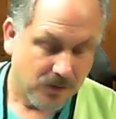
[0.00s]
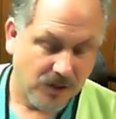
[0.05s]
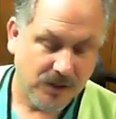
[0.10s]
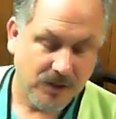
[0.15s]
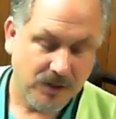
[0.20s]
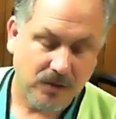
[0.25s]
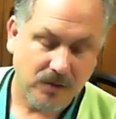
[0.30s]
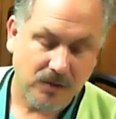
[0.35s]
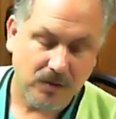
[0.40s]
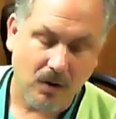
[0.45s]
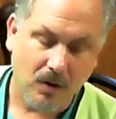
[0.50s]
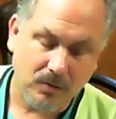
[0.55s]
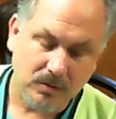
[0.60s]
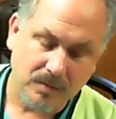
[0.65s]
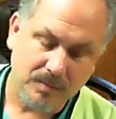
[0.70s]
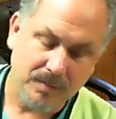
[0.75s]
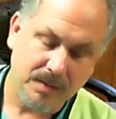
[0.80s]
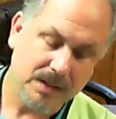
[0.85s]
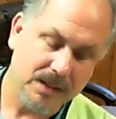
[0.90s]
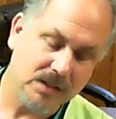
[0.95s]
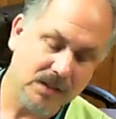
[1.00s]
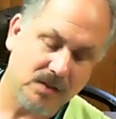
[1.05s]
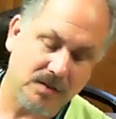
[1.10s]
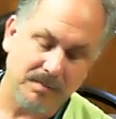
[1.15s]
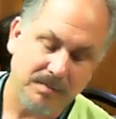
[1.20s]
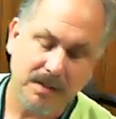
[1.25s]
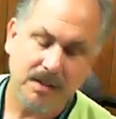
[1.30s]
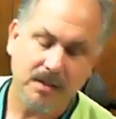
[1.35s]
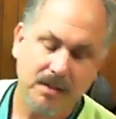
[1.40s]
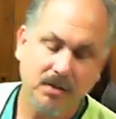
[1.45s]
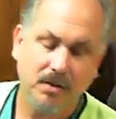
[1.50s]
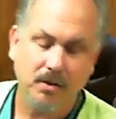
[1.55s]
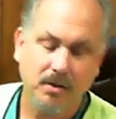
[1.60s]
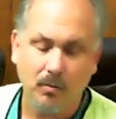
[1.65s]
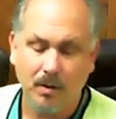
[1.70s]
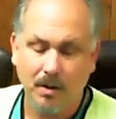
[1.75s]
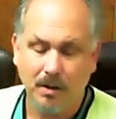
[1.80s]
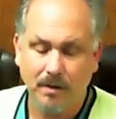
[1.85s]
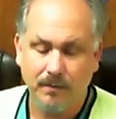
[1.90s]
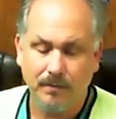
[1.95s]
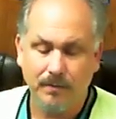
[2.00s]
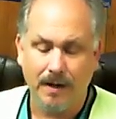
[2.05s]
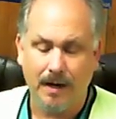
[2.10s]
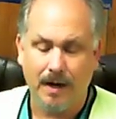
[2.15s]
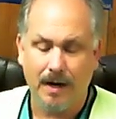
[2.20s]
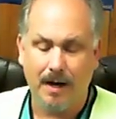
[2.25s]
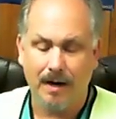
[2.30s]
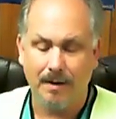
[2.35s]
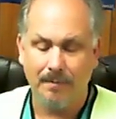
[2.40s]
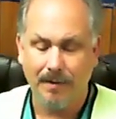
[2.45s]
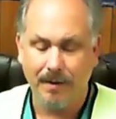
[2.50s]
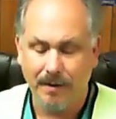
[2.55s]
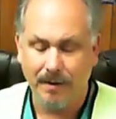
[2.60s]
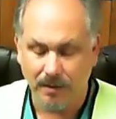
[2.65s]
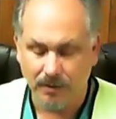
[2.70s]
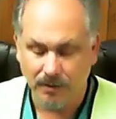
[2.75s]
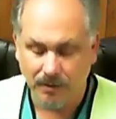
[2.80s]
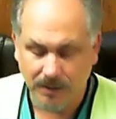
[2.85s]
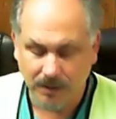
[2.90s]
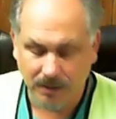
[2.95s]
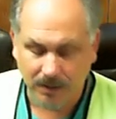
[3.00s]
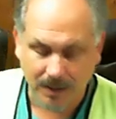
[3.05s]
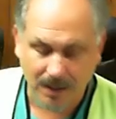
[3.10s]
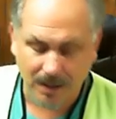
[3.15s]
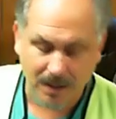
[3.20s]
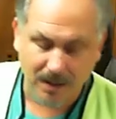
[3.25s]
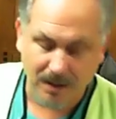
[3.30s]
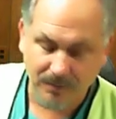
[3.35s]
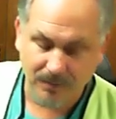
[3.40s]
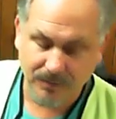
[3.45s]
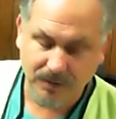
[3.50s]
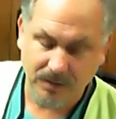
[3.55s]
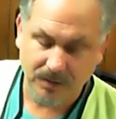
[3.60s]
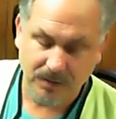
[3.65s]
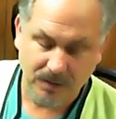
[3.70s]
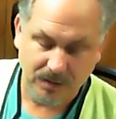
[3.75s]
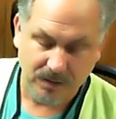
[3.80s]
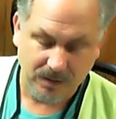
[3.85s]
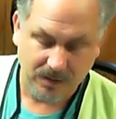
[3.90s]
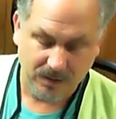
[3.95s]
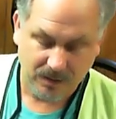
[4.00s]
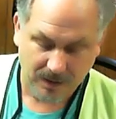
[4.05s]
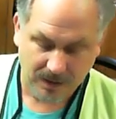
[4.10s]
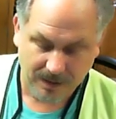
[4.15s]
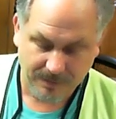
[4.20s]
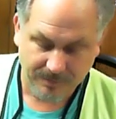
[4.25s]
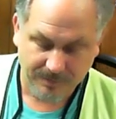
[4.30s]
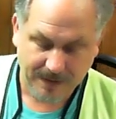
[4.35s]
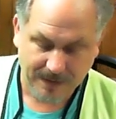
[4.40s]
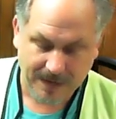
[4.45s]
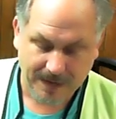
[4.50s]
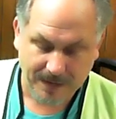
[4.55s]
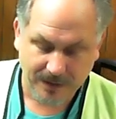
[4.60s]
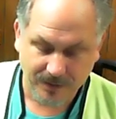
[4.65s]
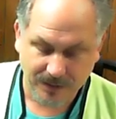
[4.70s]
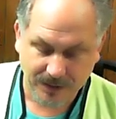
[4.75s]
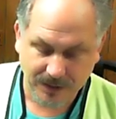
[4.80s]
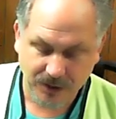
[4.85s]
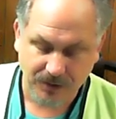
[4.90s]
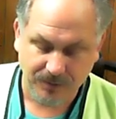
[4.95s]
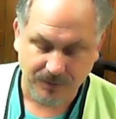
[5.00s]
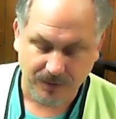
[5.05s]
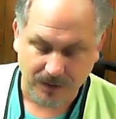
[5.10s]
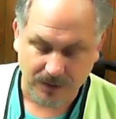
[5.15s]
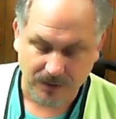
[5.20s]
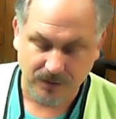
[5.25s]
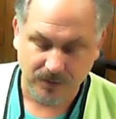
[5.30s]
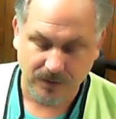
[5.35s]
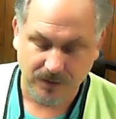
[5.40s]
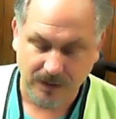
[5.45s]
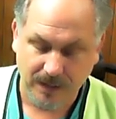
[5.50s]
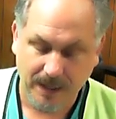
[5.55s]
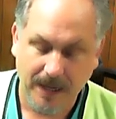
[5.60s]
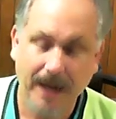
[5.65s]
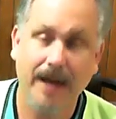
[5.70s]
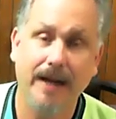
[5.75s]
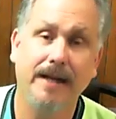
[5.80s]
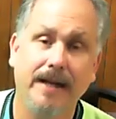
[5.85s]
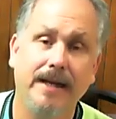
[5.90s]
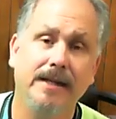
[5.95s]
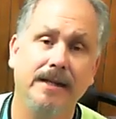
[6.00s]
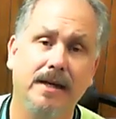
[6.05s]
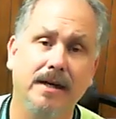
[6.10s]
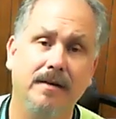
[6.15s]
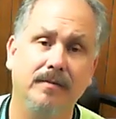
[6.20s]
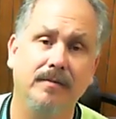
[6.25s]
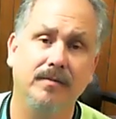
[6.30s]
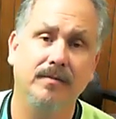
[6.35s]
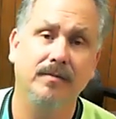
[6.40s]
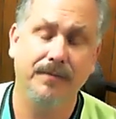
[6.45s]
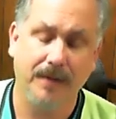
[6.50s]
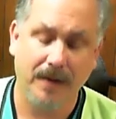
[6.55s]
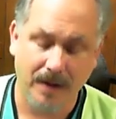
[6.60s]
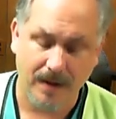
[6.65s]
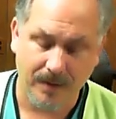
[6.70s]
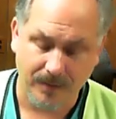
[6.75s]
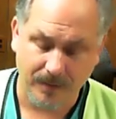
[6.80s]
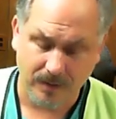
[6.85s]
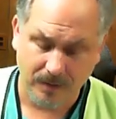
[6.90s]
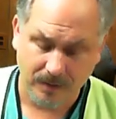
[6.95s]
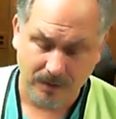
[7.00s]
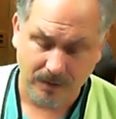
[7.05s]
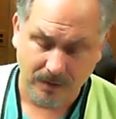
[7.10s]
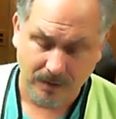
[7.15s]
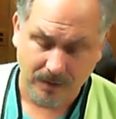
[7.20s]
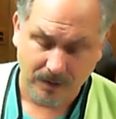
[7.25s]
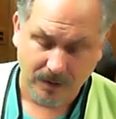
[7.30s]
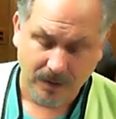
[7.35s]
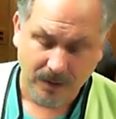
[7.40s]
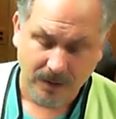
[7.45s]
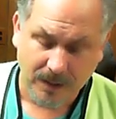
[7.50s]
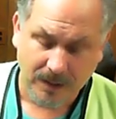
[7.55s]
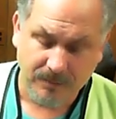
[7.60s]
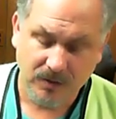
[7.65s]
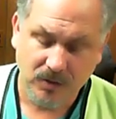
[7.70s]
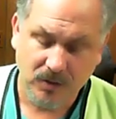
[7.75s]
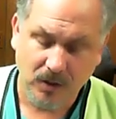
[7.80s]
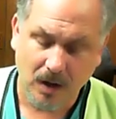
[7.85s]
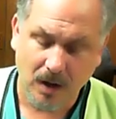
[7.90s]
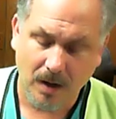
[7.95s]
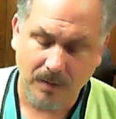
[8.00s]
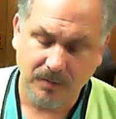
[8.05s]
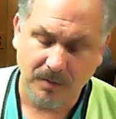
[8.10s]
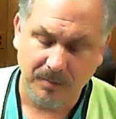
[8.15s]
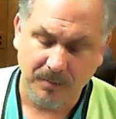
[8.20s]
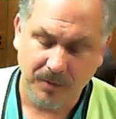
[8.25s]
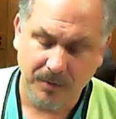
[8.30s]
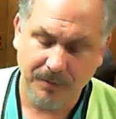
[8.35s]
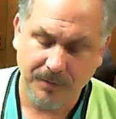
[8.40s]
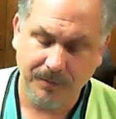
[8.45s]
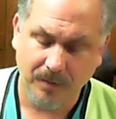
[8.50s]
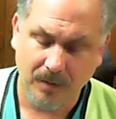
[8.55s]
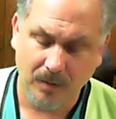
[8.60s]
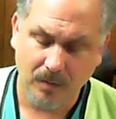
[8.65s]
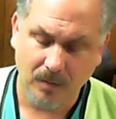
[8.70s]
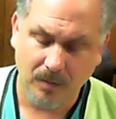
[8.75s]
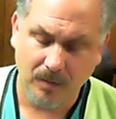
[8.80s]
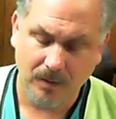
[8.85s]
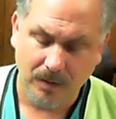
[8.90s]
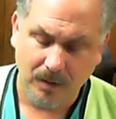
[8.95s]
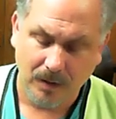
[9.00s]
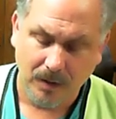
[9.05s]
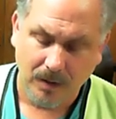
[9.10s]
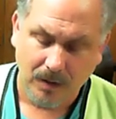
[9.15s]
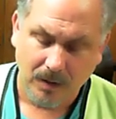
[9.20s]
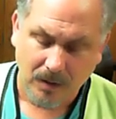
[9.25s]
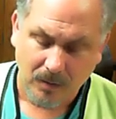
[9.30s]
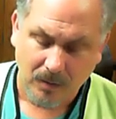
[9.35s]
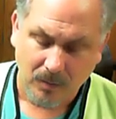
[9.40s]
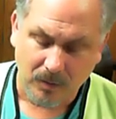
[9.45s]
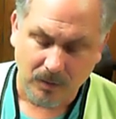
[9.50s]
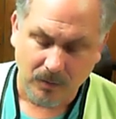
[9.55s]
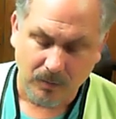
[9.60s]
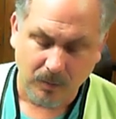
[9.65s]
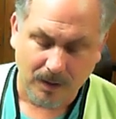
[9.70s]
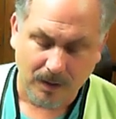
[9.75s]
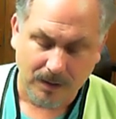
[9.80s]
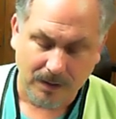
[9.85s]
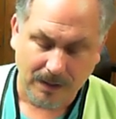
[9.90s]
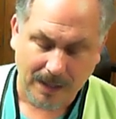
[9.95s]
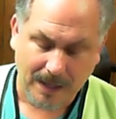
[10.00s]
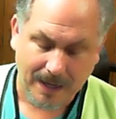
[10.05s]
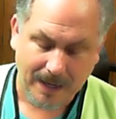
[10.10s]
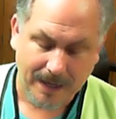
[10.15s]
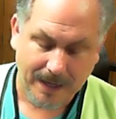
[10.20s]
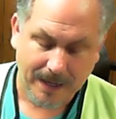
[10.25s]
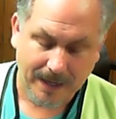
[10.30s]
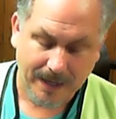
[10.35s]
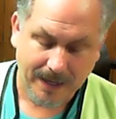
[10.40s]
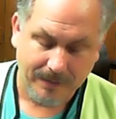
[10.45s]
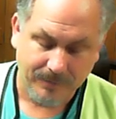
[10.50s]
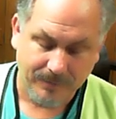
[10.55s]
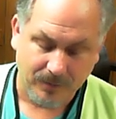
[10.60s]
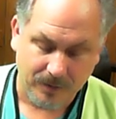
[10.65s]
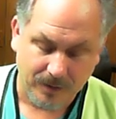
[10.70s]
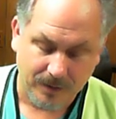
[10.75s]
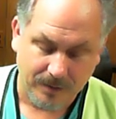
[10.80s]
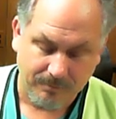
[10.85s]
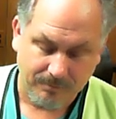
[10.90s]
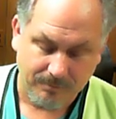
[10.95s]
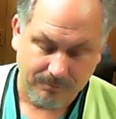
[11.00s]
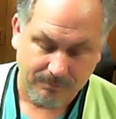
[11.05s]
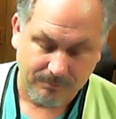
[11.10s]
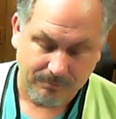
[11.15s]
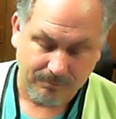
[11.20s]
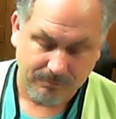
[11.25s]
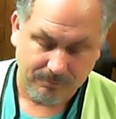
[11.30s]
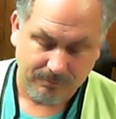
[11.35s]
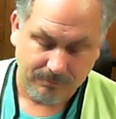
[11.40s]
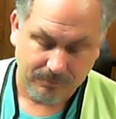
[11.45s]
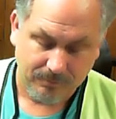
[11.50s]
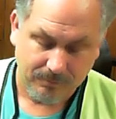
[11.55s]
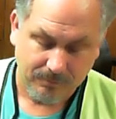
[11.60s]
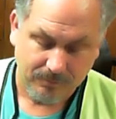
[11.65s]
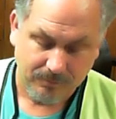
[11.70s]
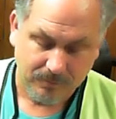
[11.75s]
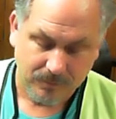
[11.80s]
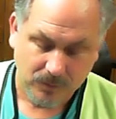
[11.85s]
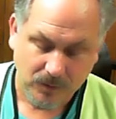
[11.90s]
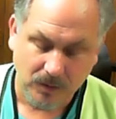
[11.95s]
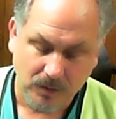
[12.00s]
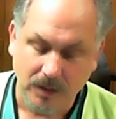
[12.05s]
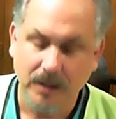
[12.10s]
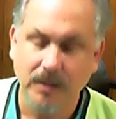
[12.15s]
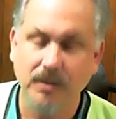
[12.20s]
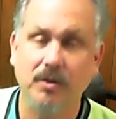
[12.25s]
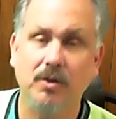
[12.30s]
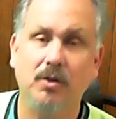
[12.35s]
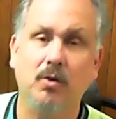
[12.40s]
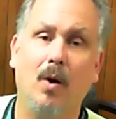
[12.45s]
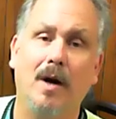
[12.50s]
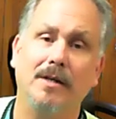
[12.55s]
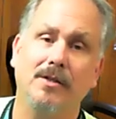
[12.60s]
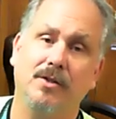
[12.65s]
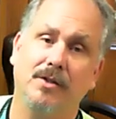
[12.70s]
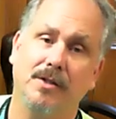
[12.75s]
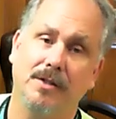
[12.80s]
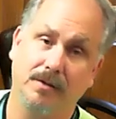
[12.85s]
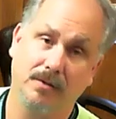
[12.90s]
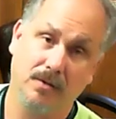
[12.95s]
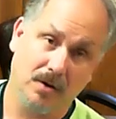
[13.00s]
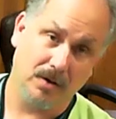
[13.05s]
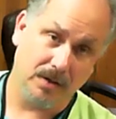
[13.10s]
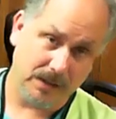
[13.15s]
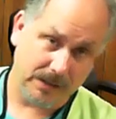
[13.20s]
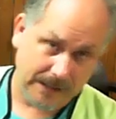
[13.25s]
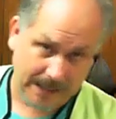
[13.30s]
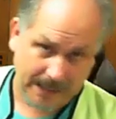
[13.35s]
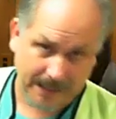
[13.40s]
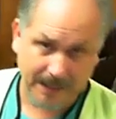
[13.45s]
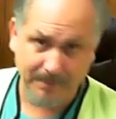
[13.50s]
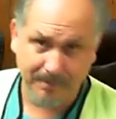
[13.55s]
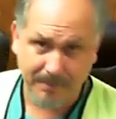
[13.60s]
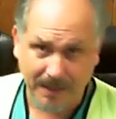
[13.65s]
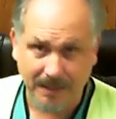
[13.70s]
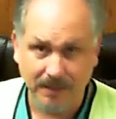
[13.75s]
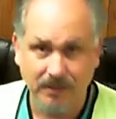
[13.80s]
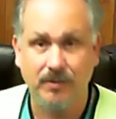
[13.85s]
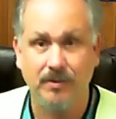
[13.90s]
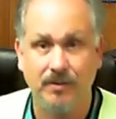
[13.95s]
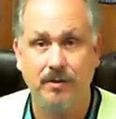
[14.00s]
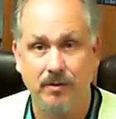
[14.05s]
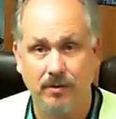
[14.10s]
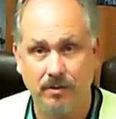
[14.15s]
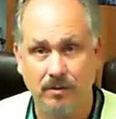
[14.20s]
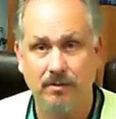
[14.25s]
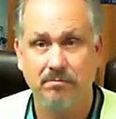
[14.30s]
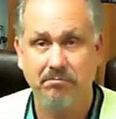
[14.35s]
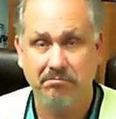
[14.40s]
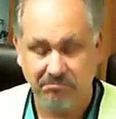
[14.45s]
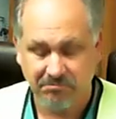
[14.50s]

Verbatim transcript: Jesus ultimately submitted to the will of God because he loved and valued each of us, and he loved the Father. He resolved to move forward with what lie ahead for him. So here's a question on a daily basis.